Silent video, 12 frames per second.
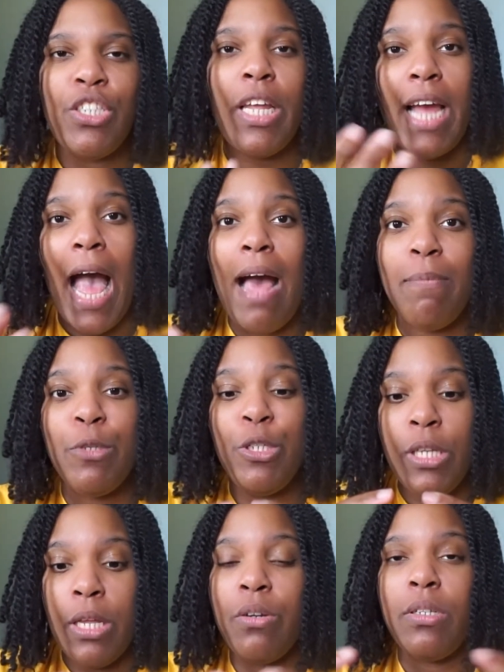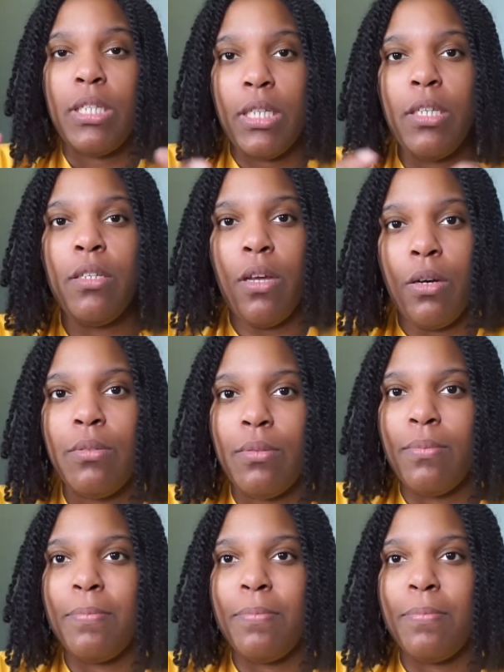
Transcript: Like I'm literally, you know,